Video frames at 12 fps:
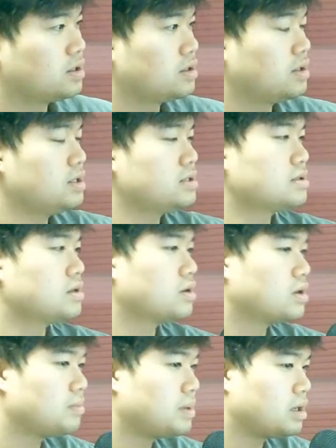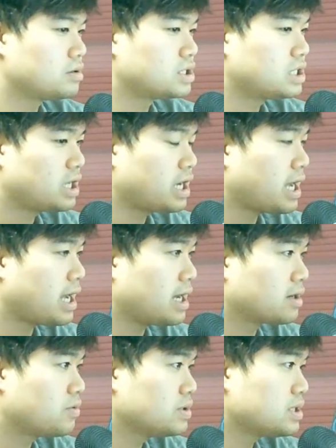Let's talk about
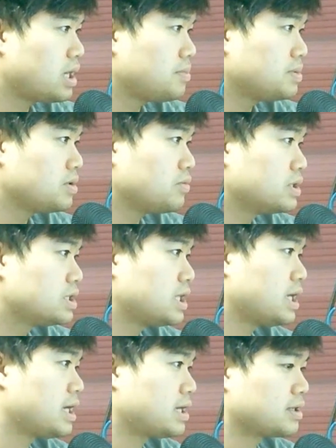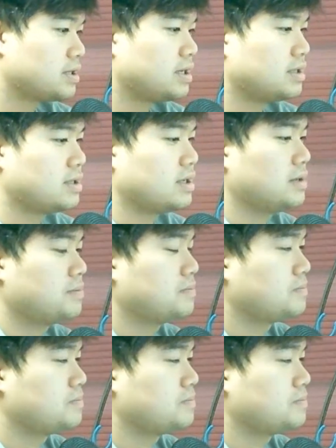Chag. What's happening with Chag lately?